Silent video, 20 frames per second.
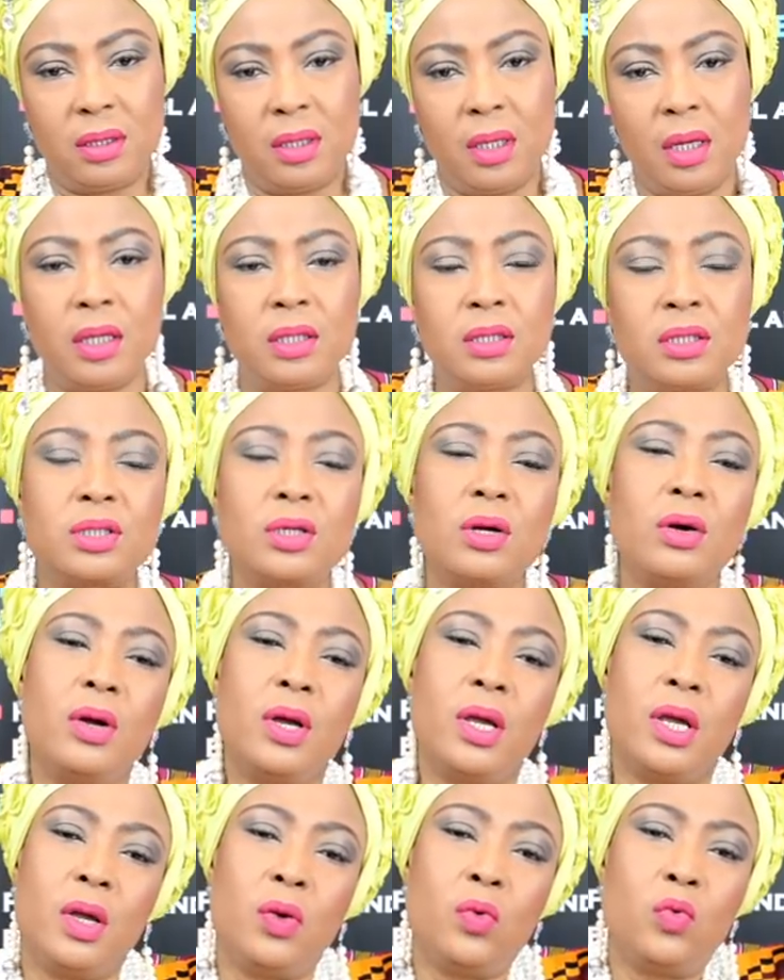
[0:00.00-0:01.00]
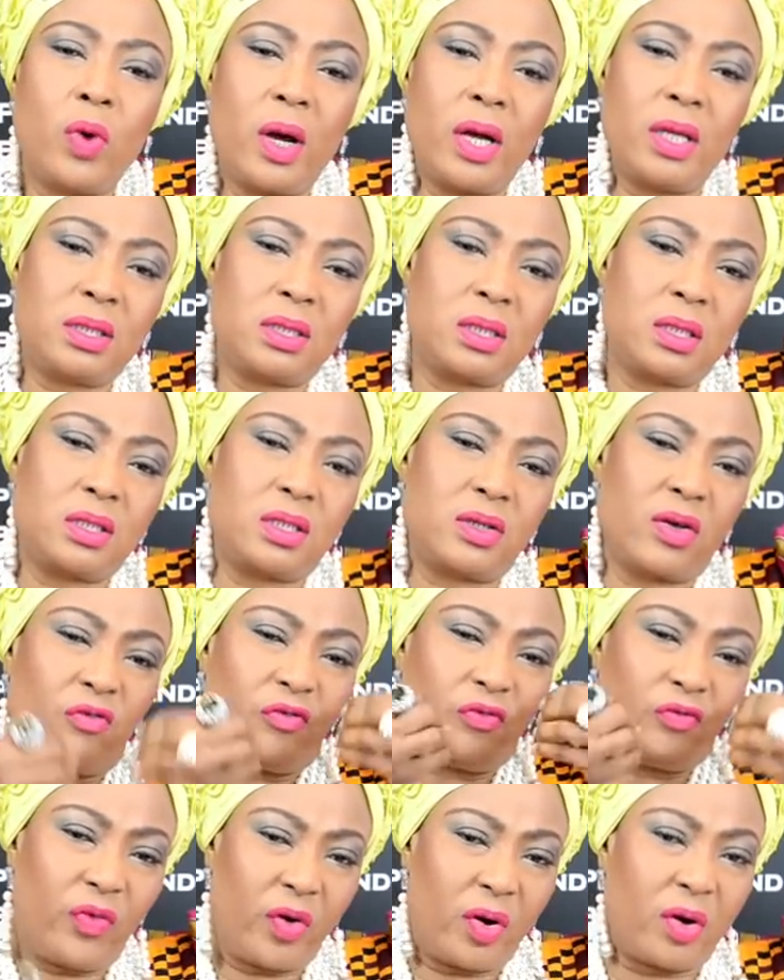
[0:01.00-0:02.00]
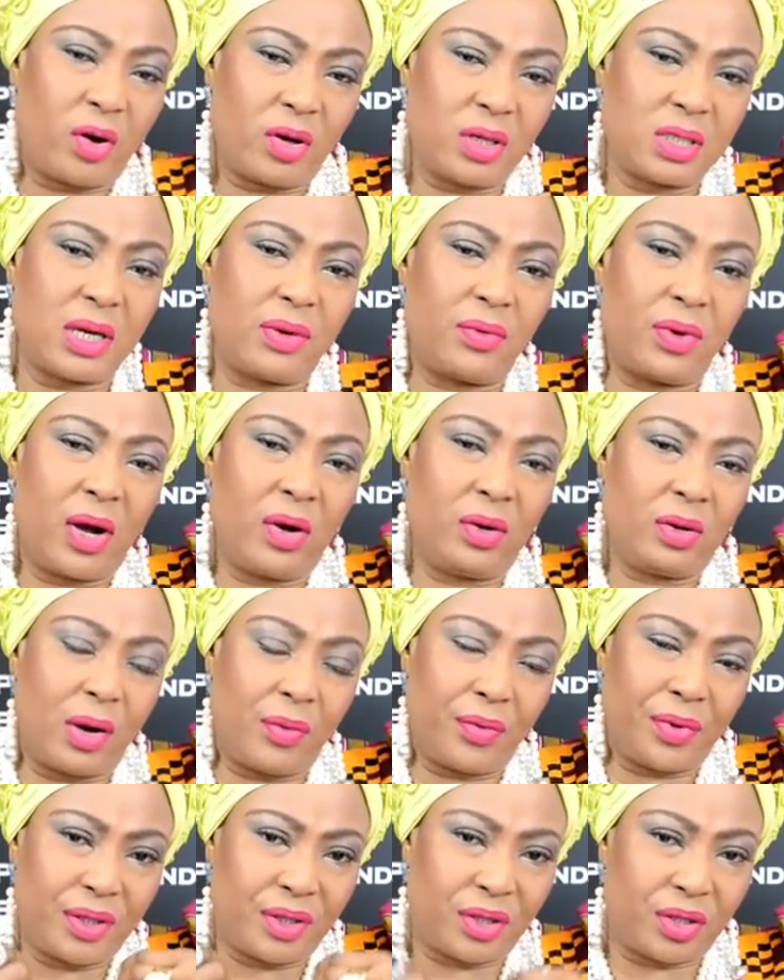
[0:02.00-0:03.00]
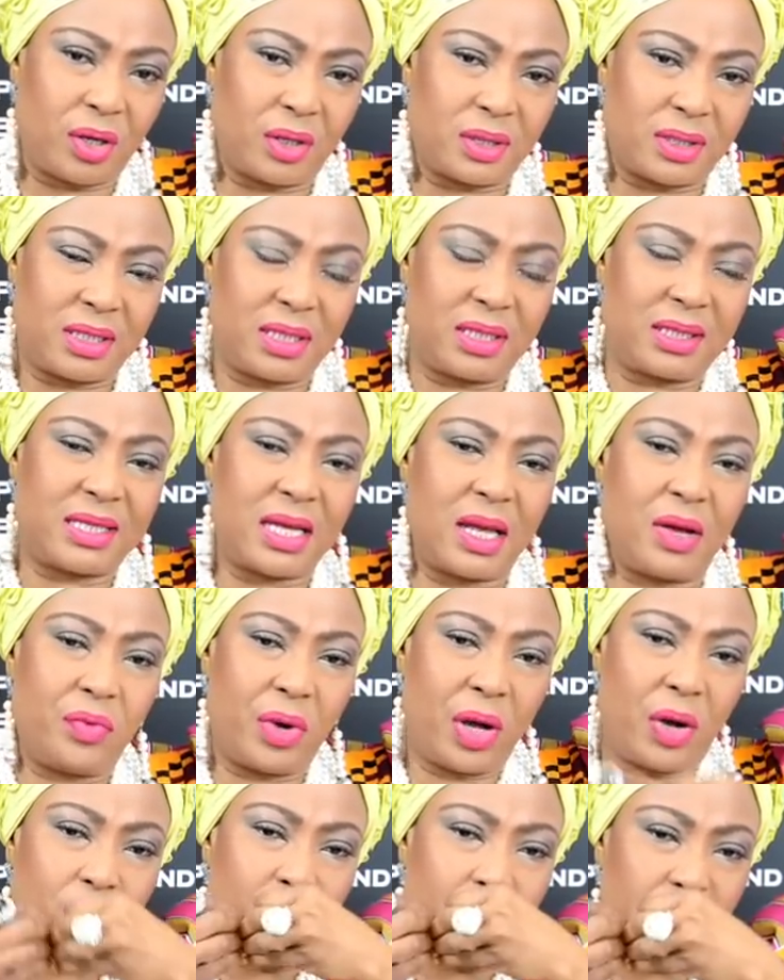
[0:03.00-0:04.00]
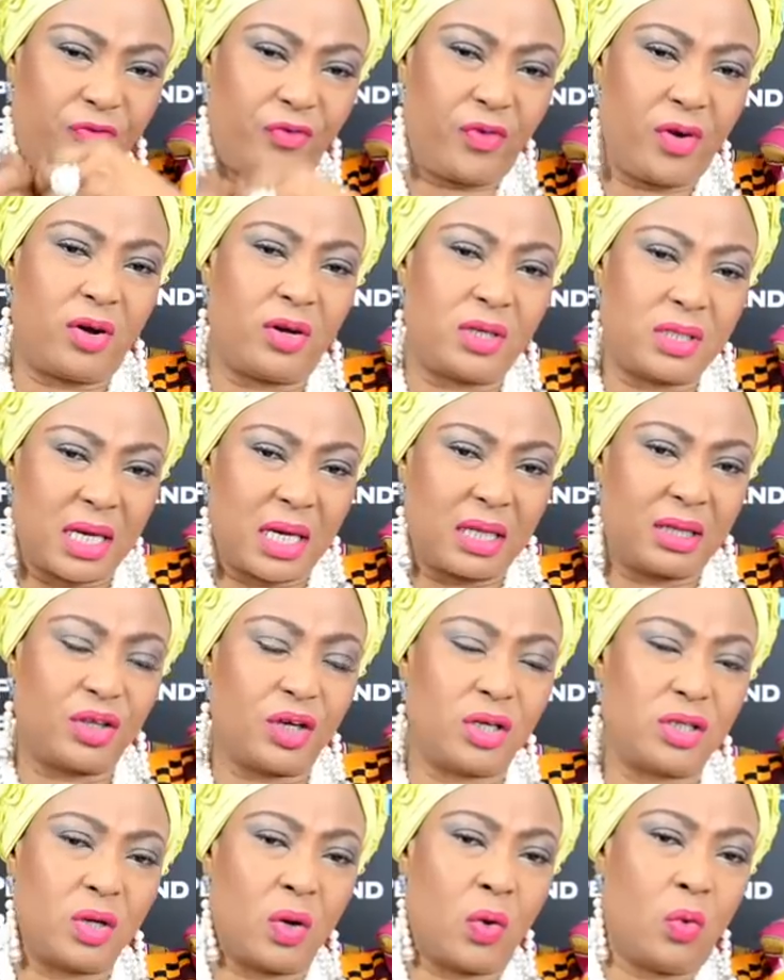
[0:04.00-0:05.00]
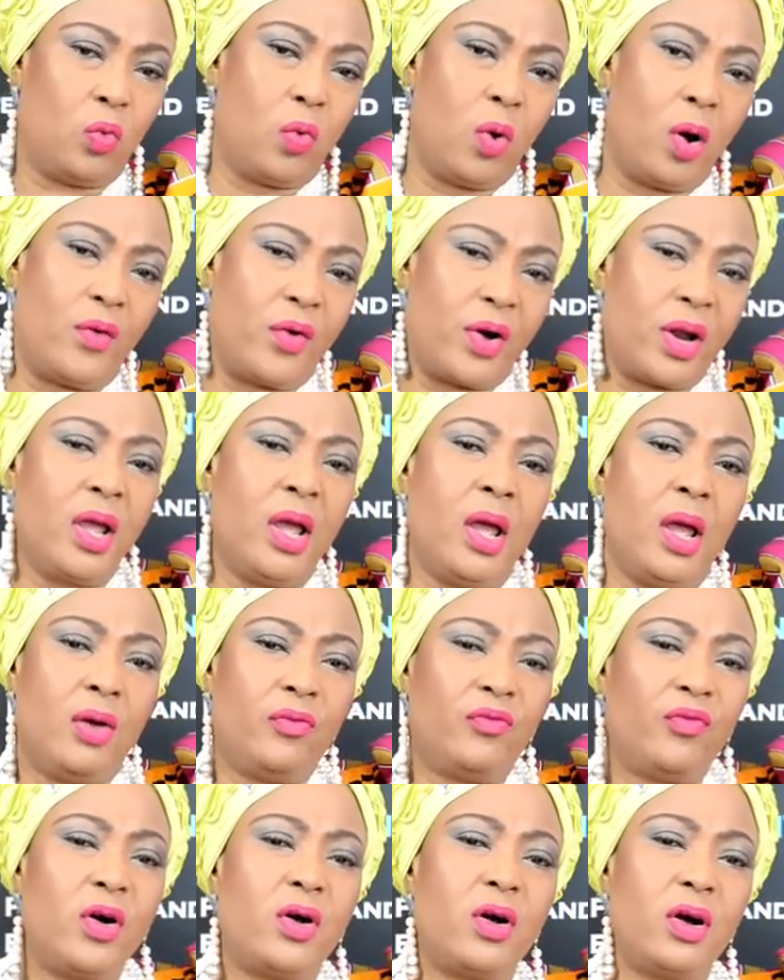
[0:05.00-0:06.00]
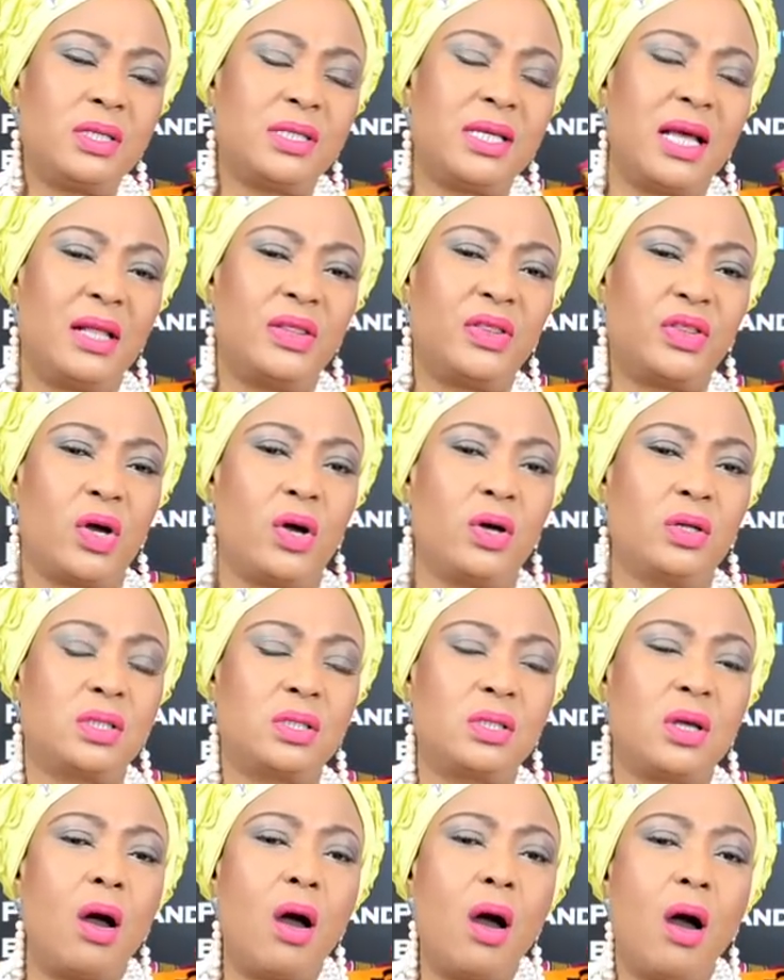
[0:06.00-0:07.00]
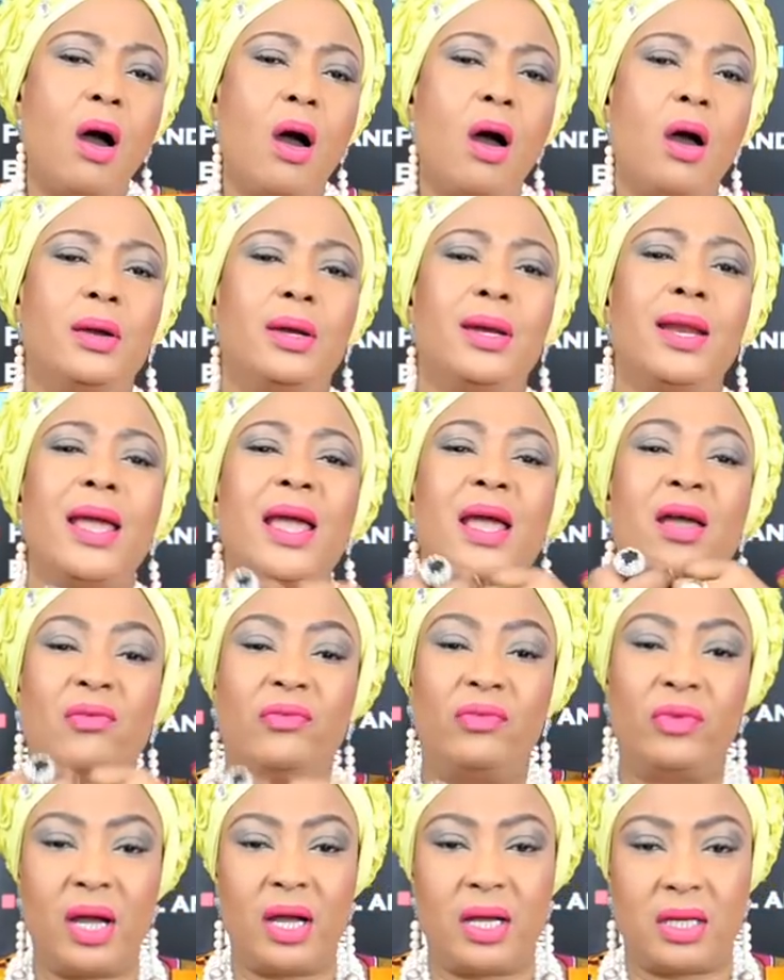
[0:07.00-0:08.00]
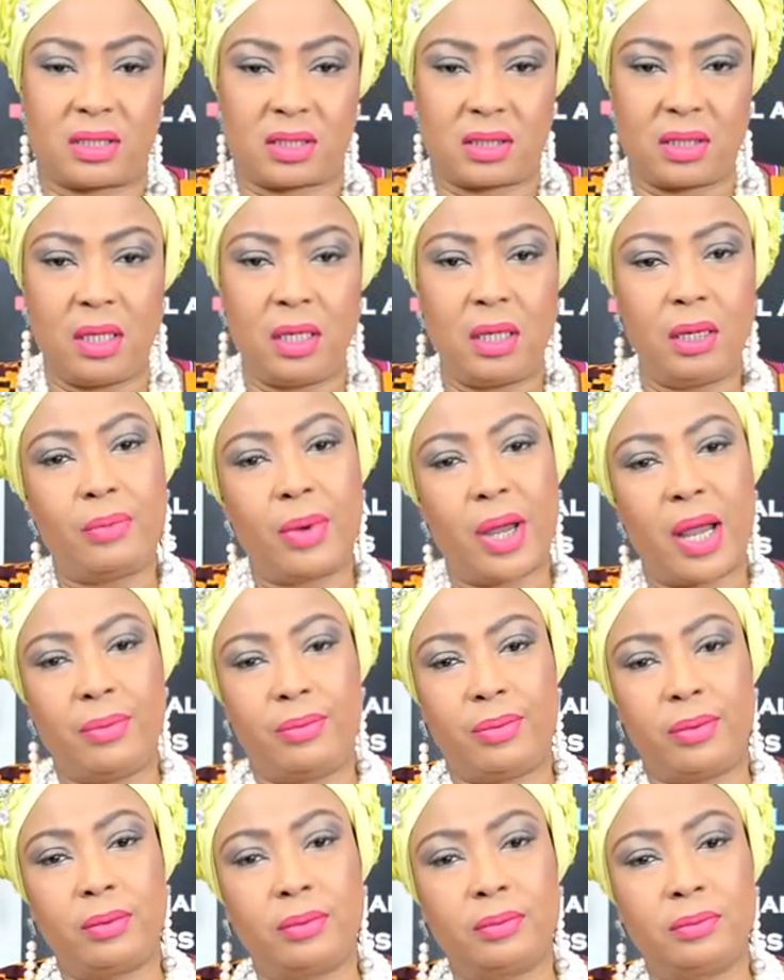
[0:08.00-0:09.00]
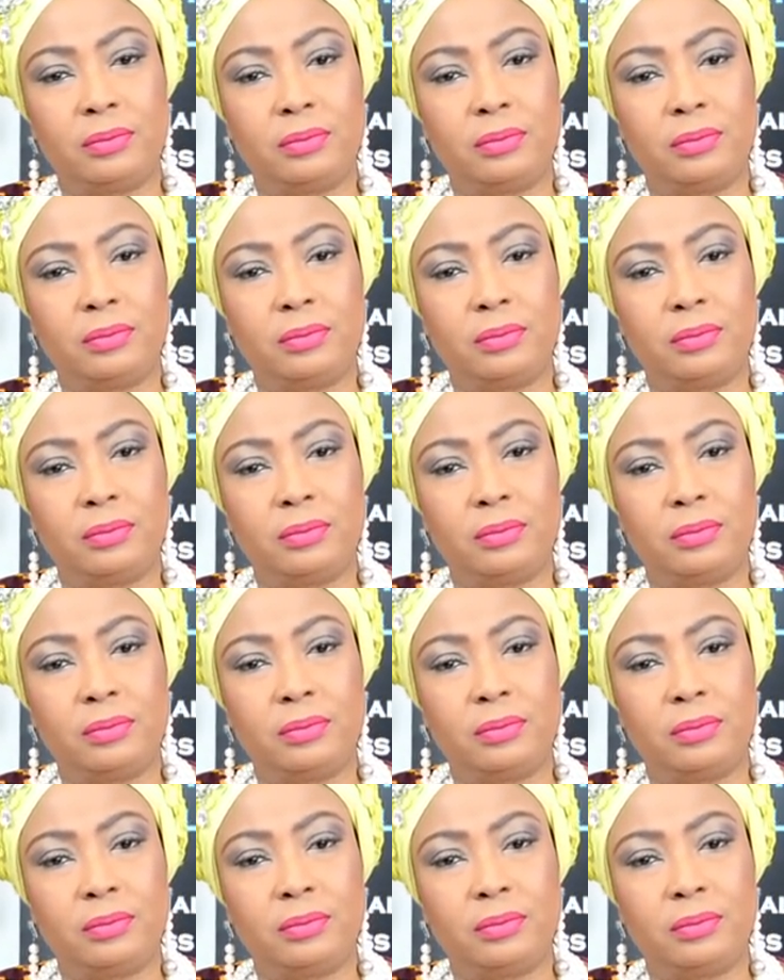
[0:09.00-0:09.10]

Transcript: And so it wants us to focus on our, our thoughts. The same way we focus our thoughts on worry, focus our thoughts on a verse in the Bible.